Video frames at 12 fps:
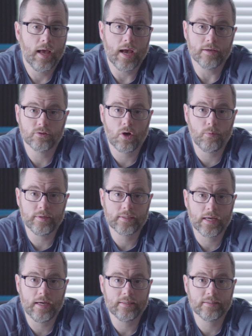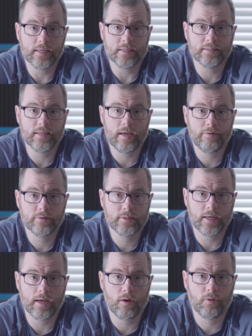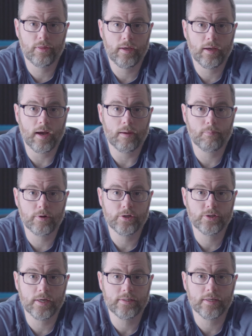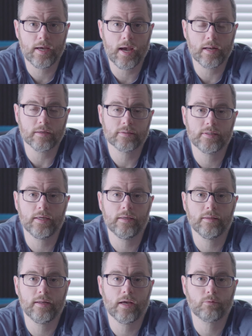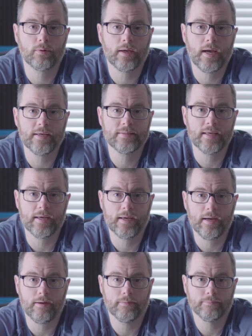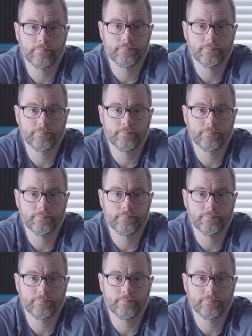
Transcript: as always, guys, stay safe, stay healthy. I appreciate you, and I'll see you in the next one, guys. Take care.